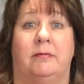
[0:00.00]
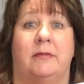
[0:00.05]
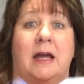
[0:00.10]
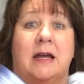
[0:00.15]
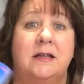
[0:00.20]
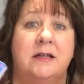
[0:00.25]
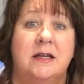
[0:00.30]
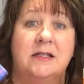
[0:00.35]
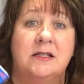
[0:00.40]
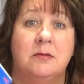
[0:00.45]

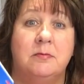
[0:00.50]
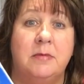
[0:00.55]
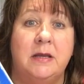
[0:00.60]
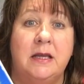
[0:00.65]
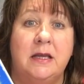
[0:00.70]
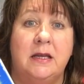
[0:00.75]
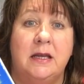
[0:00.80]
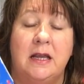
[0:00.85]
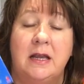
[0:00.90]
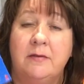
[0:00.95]
that doesn't
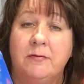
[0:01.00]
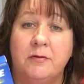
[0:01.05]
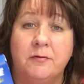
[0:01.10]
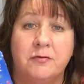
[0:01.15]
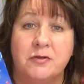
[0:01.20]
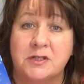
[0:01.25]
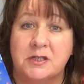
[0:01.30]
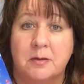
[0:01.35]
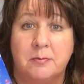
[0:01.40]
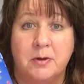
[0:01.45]
mean, even
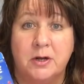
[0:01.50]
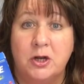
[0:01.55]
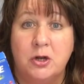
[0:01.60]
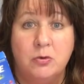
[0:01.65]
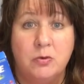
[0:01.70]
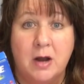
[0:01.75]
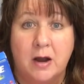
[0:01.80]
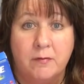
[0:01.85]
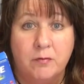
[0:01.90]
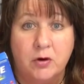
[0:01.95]
for somebody who
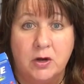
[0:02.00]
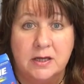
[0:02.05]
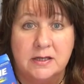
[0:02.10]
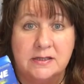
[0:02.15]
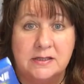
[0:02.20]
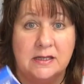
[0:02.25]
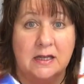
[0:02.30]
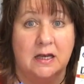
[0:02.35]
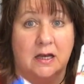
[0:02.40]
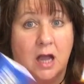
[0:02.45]
never
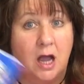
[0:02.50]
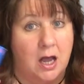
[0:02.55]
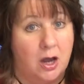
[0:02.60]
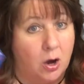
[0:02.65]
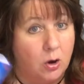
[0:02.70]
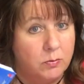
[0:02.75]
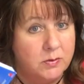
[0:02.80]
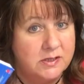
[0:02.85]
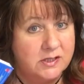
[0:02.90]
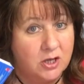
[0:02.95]
gets sick, I
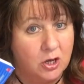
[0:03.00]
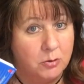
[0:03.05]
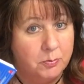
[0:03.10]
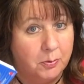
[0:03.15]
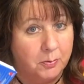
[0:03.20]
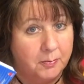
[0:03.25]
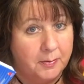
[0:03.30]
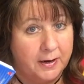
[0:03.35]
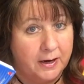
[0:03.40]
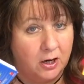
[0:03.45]
always go
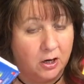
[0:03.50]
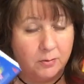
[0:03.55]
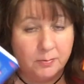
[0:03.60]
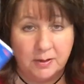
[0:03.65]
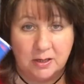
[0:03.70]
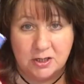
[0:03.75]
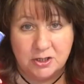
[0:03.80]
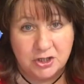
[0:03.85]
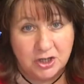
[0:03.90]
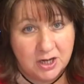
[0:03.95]
prepared,
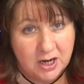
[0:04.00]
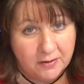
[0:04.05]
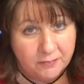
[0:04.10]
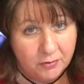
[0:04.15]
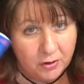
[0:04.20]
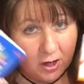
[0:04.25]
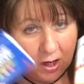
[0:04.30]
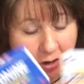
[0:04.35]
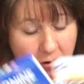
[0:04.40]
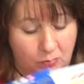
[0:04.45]
because you
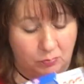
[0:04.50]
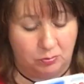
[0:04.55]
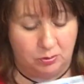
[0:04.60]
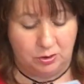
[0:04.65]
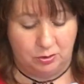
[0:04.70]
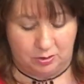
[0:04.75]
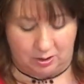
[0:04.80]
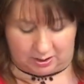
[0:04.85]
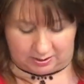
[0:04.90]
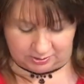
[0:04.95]
never know,
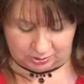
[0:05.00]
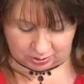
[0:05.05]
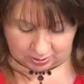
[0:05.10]
you guys.